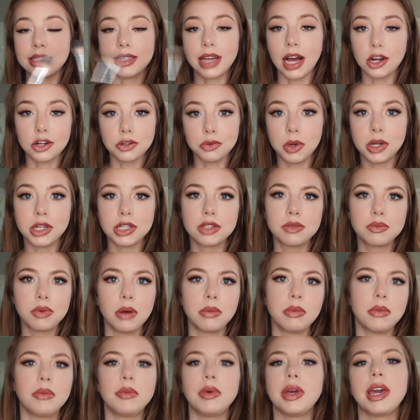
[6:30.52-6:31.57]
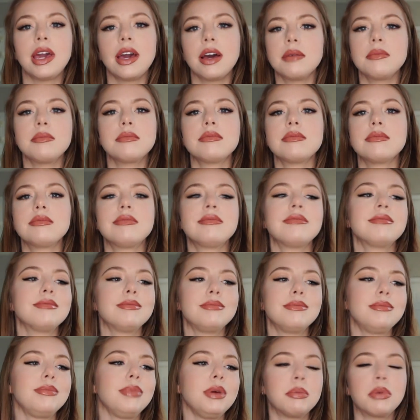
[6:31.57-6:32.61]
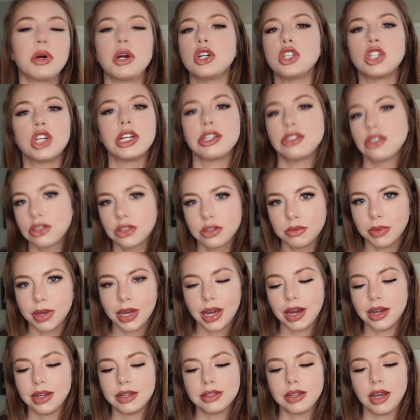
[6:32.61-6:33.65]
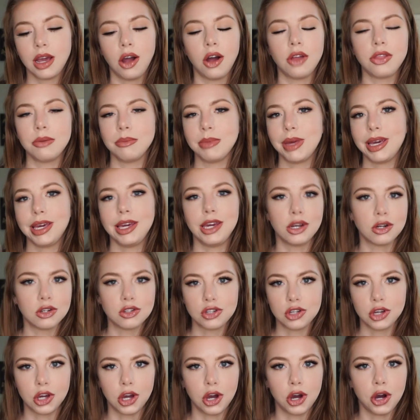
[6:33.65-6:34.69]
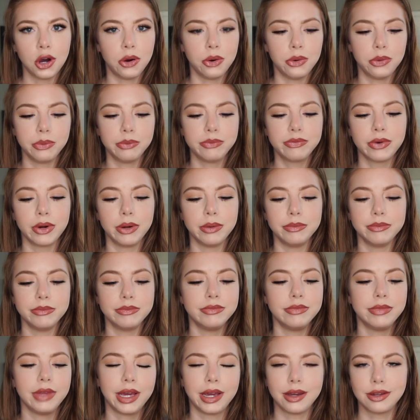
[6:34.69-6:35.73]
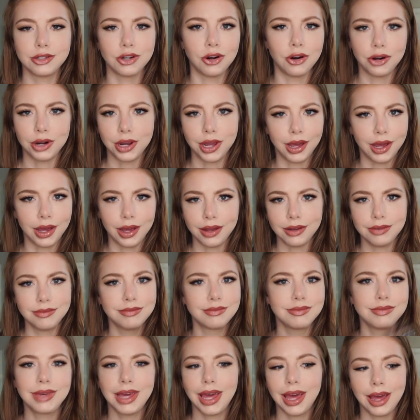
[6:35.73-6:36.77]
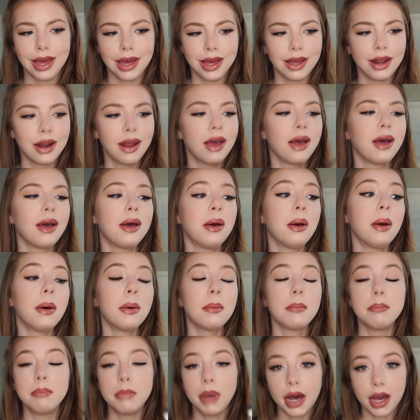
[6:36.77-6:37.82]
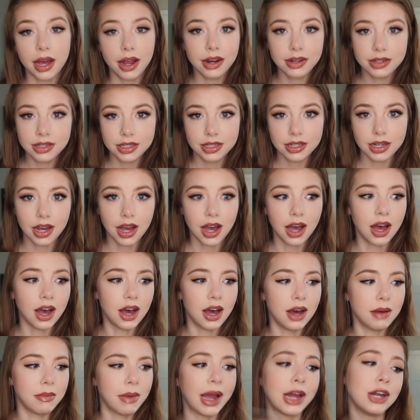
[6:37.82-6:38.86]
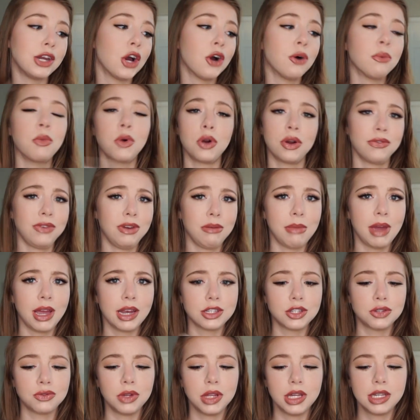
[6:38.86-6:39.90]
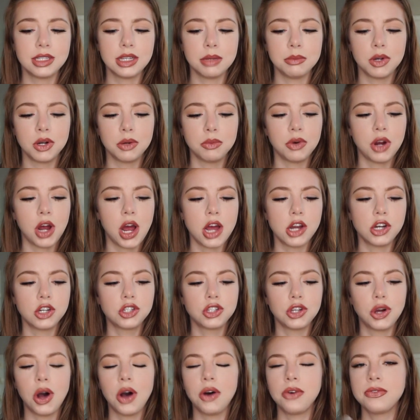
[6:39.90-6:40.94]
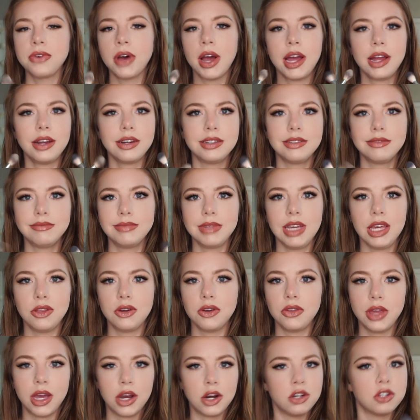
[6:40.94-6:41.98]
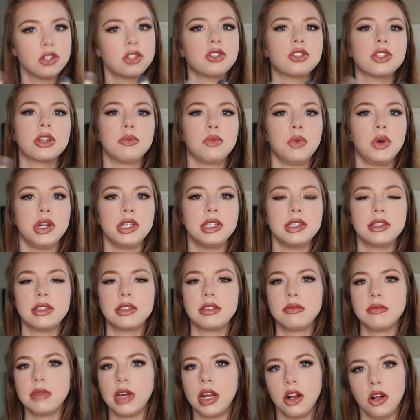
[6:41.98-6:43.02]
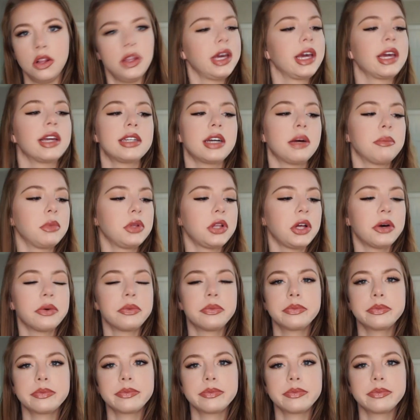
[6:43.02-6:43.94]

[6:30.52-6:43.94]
exact ones probably can't be purchased because I got them like years ago from like a Target kit. But I know Morphe makes a really similar brush, so I'll find either theirs or someone's and I'll link it down below.